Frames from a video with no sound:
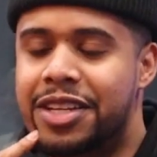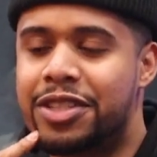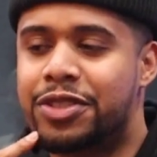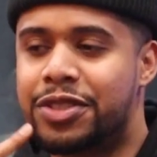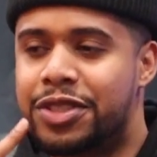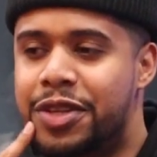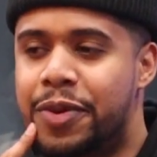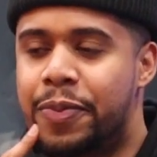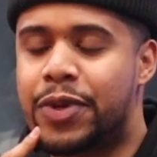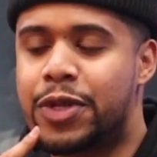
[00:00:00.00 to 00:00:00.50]

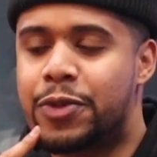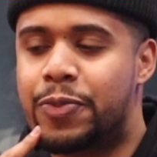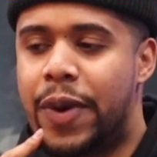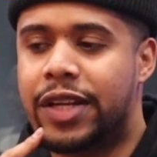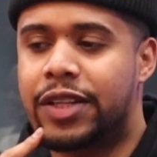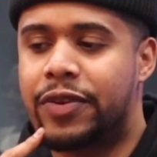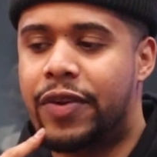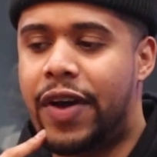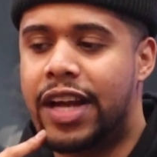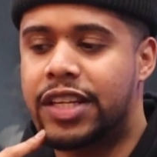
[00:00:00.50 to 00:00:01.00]
interesting
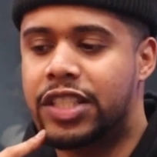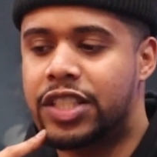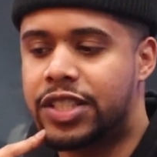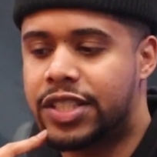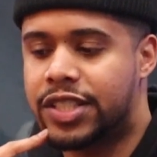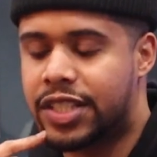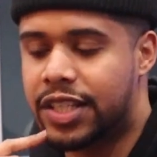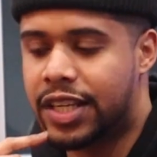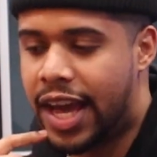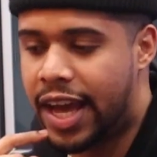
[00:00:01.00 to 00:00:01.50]
perspective. I
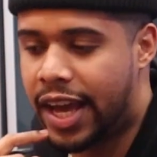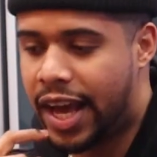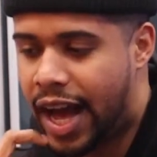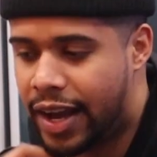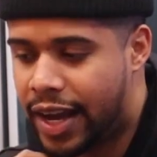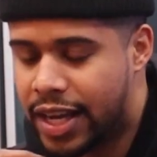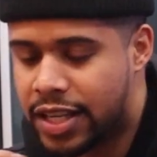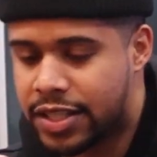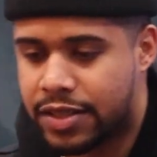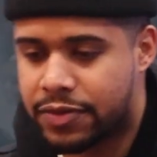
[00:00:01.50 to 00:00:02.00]
just, like,
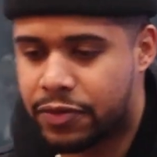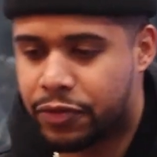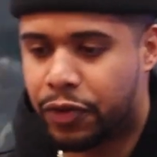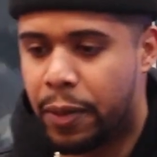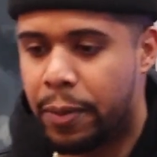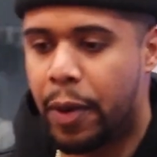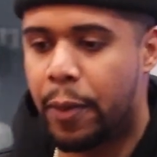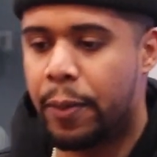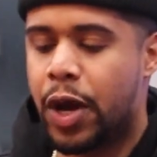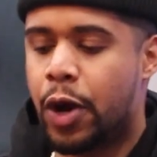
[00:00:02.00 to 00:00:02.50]
I guess
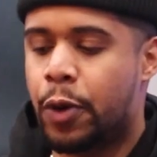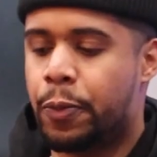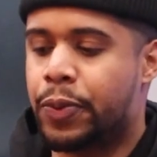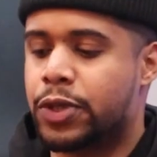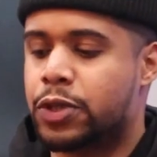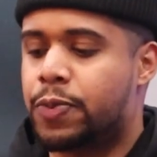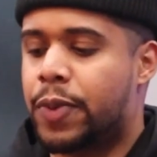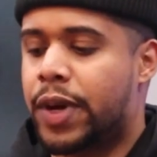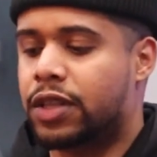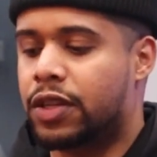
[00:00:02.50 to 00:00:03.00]
from a male
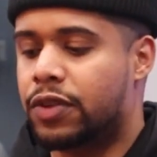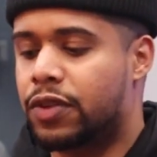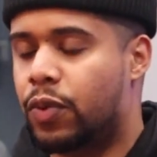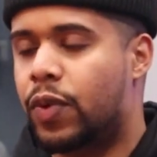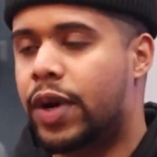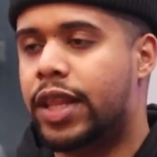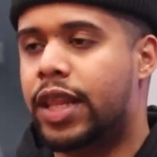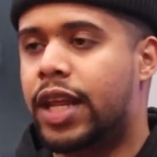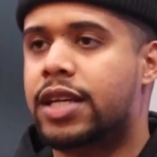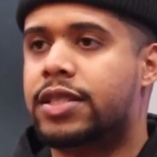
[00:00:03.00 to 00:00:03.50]
perspective, the
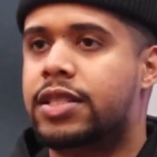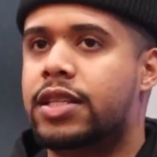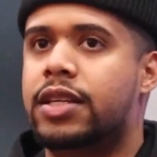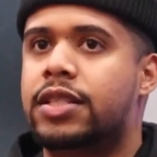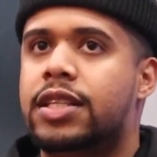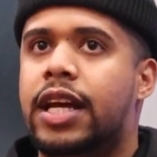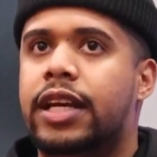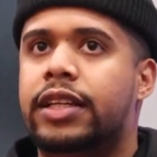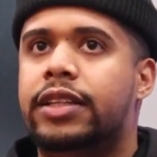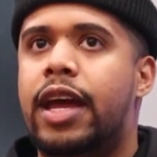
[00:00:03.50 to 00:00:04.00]
way that I see it
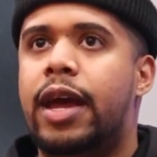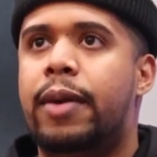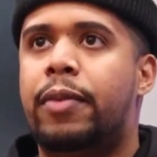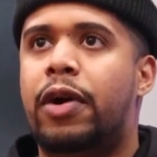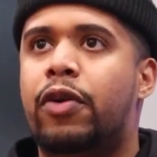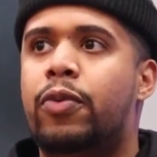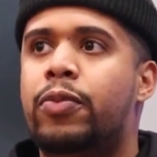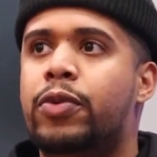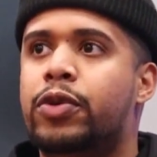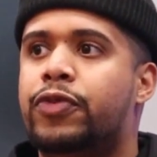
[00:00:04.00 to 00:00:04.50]
is like, damn,
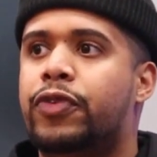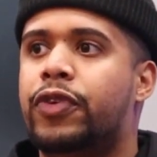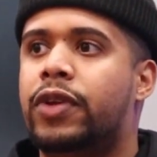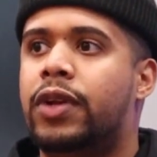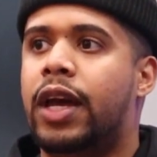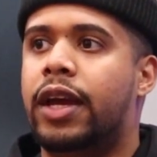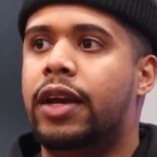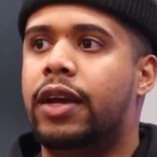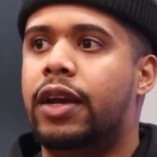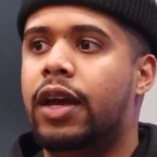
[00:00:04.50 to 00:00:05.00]
I almost feel
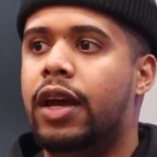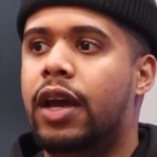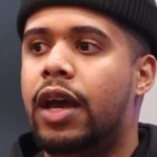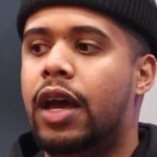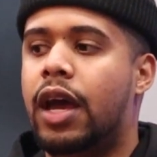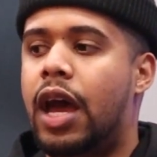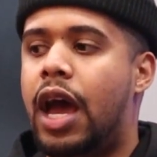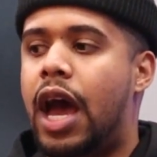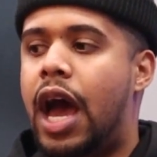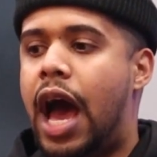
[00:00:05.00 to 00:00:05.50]
like
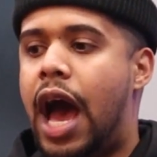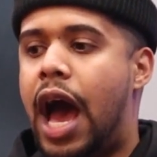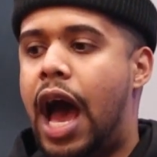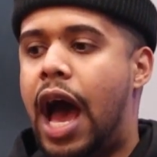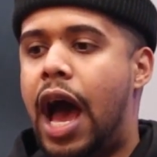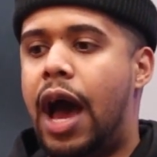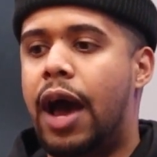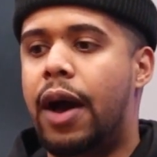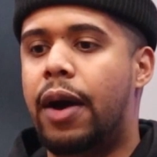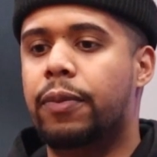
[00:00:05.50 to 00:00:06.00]

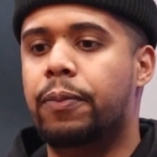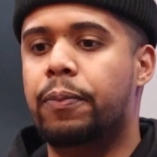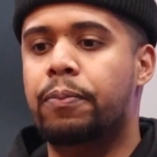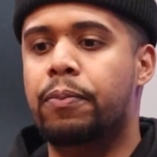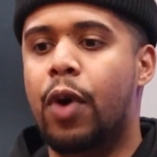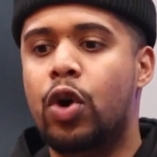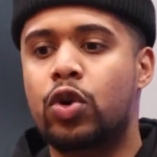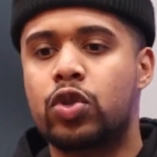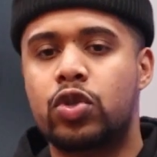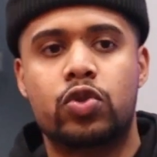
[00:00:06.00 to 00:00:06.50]

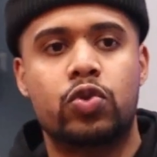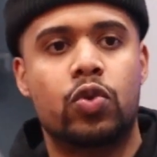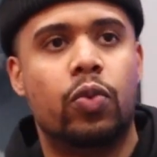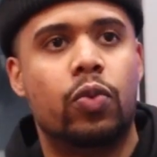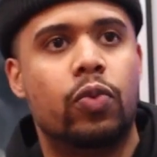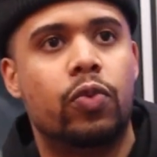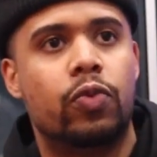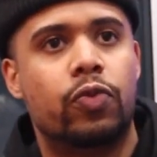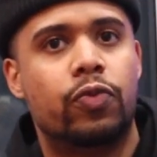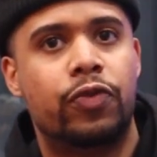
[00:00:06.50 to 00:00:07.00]
most
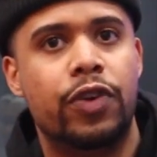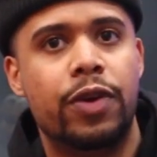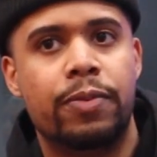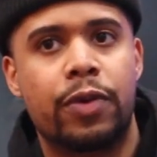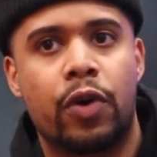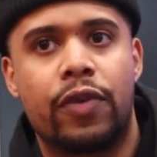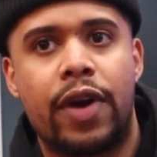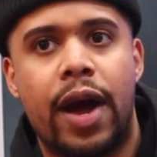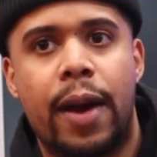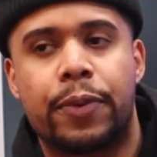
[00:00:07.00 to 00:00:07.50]

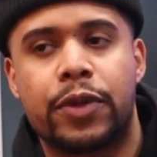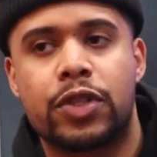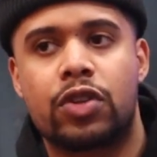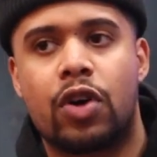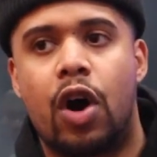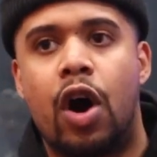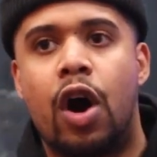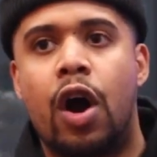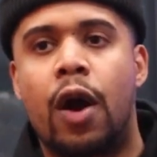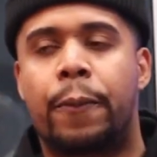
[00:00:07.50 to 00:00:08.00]
female rappers
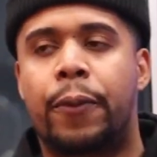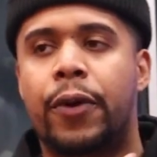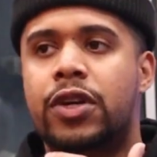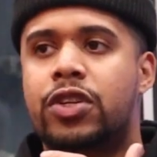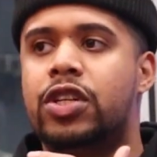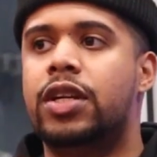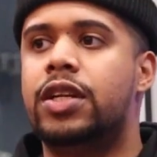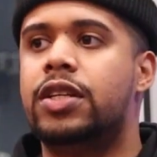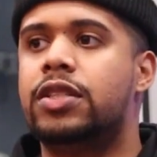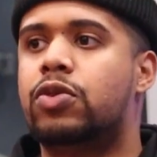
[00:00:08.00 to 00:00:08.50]
are
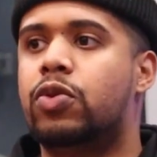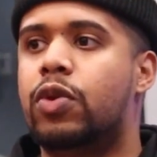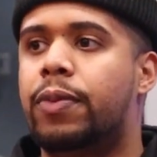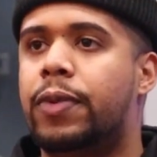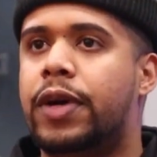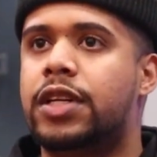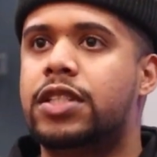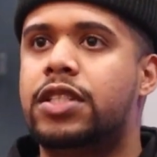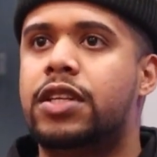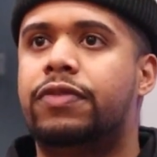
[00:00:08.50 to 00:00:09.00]
pressured into it,
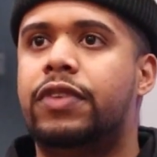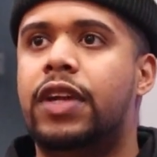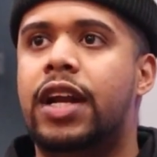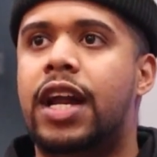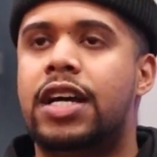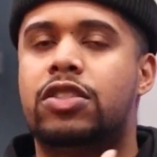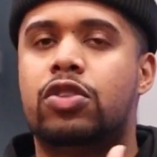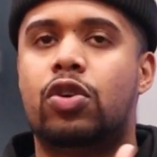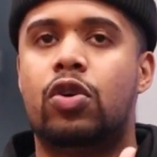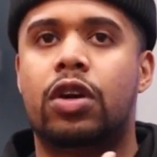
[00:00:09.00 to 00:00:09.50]
because if they're
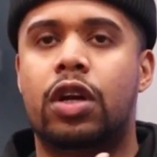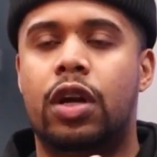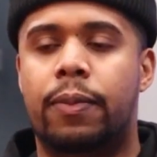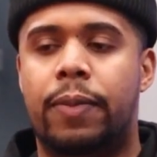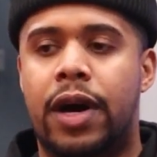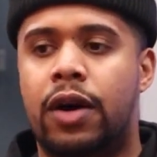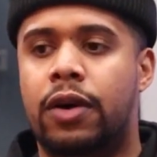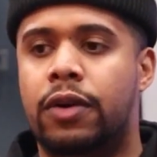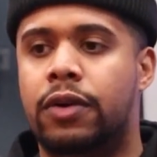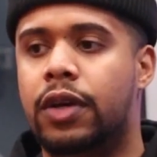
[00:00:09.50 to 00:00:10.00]
not talking
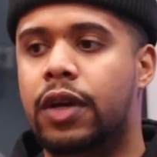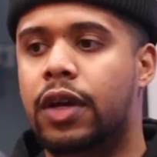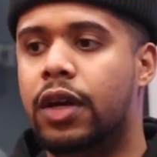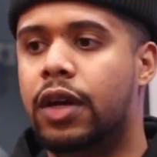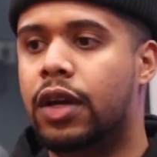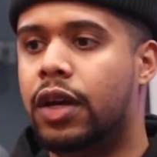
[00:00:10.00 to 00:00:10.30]
about